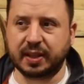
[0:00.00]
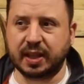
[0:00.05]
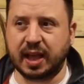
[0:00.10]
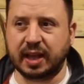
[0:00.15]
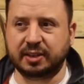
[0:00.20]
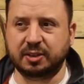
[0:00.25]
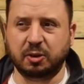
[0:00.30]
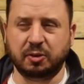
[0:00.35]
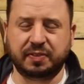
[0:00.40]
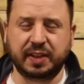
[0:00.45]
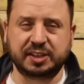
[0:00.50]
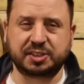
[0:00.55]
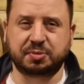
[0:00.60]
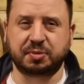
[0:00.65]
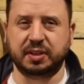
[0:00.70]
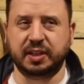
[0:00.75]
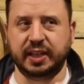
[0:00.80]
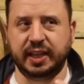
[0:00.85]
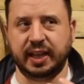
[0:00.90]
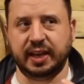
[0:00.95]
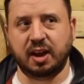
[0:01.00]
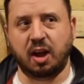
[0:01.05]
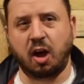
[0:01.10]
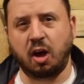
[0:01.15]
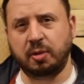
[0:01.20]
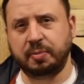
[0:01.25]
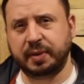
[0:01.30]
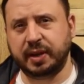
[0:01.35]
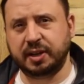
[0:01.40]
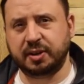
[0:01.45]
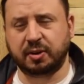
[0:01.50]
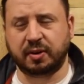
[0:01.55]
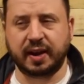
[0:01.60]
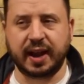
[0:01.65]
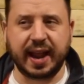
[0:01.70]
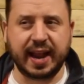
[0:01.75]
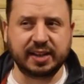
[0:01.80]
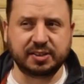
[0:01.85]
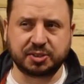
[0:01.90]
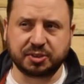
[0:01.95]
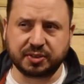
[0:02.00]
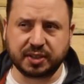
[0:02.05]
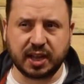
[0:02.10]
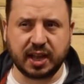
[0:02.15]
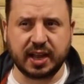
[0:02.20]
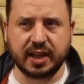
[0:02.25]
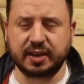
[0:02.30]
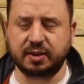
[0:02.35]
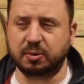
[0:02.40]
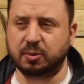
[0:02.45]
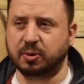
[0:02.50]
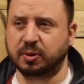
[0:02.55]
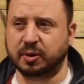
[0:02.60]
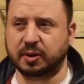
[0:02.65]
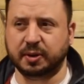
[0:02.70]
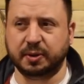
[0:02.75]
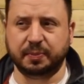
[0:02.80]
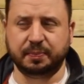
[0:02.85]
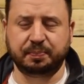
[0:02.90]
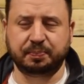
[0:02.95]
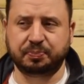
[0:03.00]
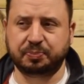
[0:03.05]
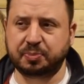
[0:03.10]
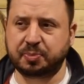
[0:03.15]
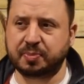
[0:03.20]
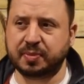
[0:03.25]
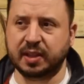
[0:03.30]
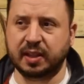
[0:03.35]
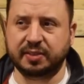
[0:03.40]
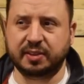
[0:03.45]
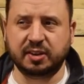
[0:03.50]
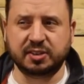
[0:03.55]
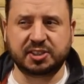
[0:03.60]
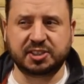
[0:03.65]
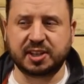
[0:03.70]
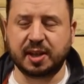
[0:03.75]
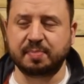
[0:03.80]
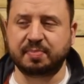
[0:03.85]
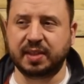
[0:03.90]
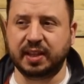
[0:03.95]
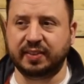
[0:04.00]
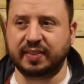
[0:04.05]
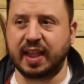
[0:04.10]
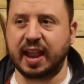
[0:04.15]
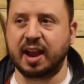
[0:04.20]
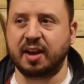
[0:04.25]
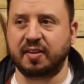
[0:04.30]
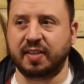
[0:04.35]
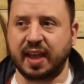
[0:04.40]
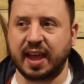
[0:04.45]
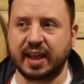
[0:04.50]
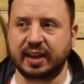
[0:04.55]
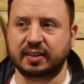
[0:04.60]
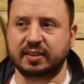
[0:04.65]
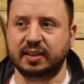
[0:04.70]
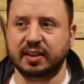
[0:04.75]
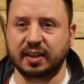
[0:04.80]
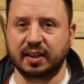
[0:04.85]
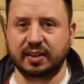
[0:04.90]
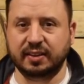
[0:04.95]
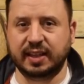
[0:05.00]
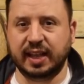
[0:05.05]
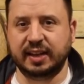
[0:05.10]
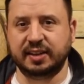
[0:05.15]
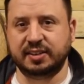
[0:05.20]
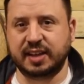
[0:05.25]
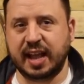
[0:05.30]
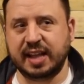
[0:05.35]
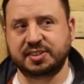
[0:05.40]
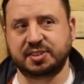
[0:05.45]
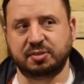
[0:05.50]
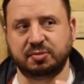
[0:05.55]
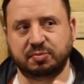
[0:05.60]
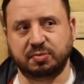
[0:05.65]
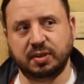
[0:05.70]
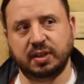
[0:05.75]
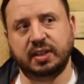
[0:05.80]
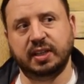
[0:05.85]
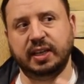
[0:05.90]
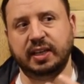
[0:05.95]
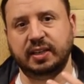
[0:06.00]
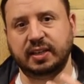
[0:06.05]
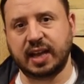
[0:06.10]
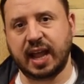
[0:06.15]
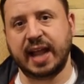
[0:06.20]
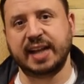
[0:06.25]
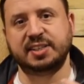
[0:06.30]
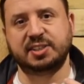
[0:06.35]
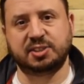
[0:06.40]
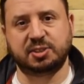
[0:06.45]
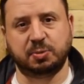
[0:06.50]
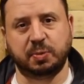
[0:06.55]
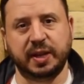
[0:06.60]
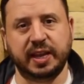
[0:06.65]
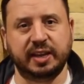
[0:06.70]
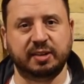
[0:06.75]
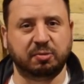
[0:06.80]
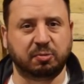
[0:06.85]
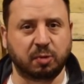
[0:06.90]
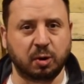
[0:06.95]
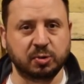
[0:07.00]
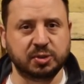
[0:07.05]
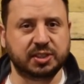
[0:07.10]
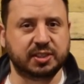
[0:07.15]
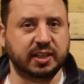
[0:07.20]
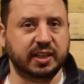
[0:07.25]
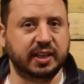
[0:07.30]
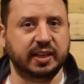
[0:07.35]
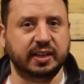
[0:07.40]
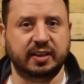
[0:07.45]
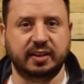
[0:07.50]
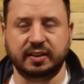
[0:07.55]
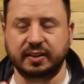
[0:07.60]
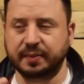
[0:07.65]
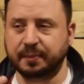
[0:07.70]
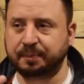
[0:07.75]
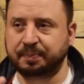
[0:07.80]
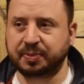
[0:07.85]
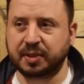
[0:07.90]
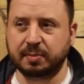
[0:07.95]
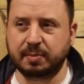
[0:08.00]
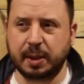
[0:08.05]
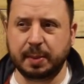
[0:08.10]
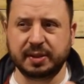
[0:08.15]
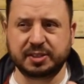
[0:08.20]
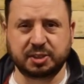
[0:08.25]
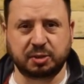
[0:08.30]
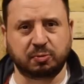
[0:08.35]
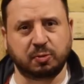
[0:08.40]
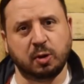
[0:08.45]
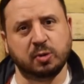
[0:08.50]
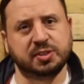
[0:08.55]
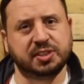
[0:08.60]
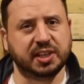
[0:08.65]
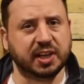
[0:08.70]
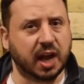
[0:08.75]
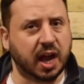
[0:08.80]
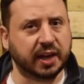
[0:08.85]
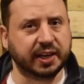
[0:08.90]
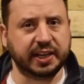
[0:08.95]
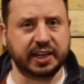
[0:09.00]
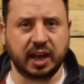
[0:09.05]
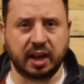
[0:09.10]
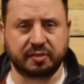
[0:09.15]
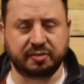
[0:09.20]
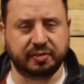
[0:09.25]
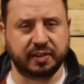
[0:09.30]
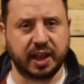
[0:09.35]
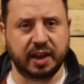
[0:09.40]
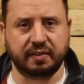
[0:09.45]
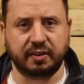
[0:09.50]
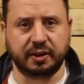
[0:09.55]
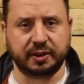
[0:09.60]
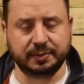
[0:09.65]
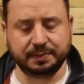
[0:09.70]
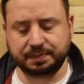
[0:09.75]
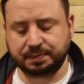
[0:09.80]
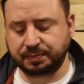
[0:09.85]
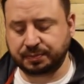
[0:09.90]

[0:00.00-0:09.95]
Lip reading: I don't know if that's really an almond or a hazelnut, or there's something there that has a really nice, sweet, roasted, maybe it's a roasted honey nut flavor.